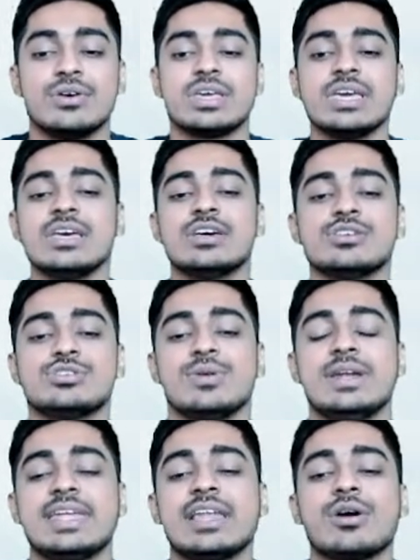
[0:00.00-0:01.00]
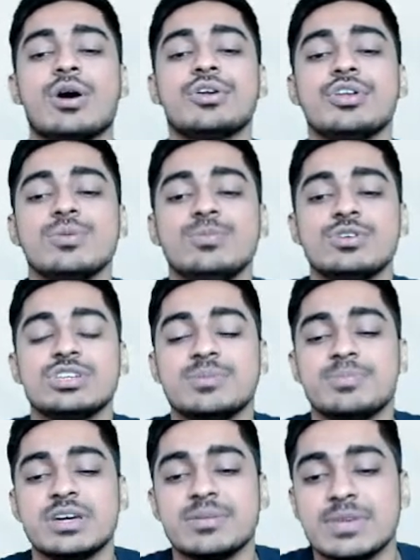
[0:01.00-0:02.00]
Okay, so we'll tell
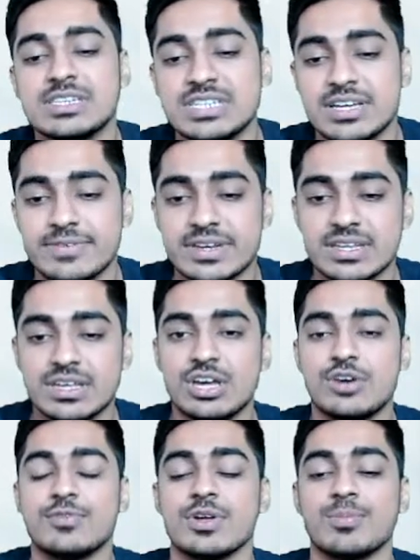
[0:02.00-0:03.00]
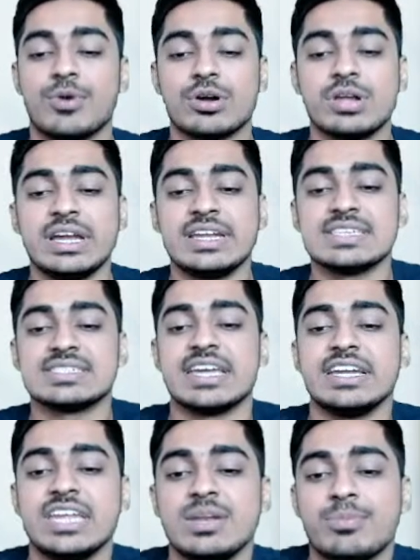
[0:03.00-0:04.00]
contribution per machine hour. For bottle it is
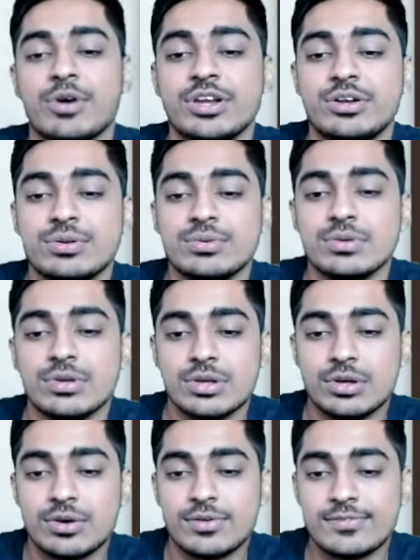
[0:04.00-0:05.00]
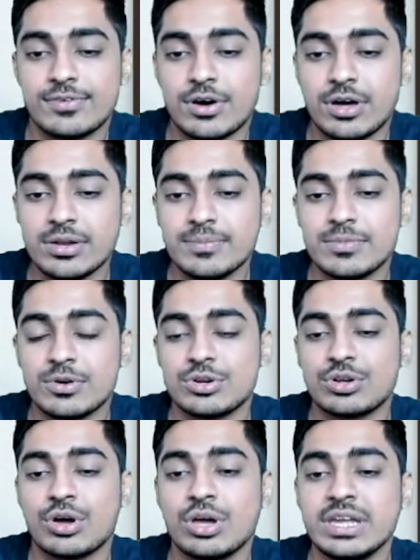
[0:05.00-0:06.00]
19.2. For
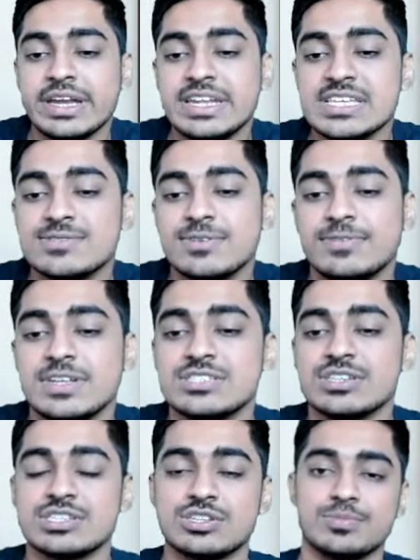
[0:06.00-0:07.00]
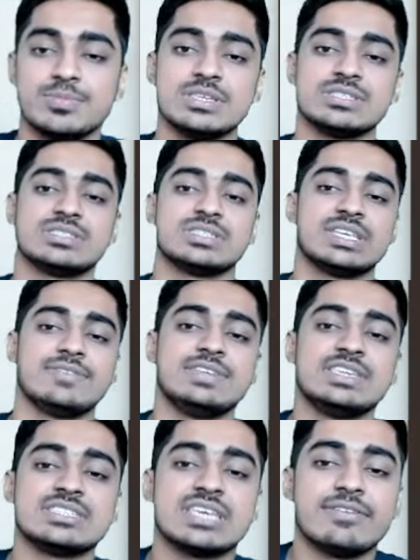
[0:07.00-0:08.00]
toy it is 56 rupees.
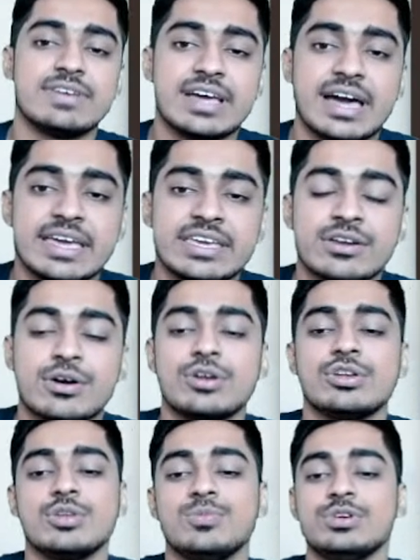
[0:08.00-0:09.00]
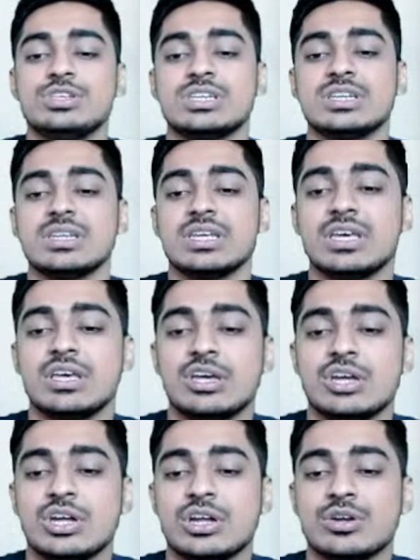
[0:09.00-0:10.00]
Which is having a higher contribution?
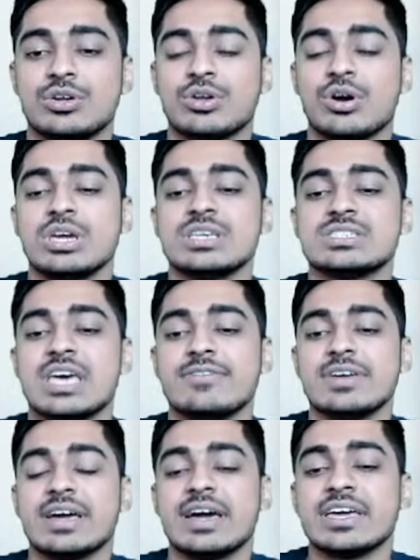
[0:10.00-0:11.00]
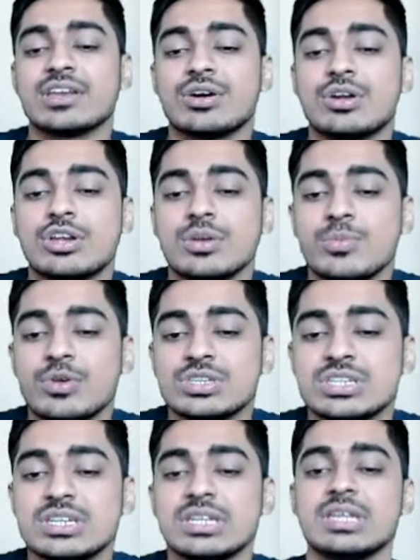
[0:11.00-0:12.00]
Toy is having a higher
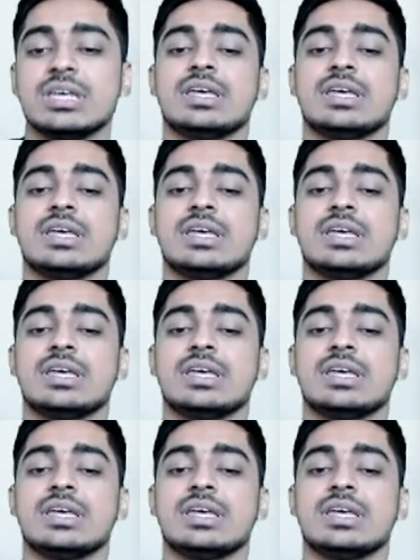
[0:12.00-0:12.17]
contribution.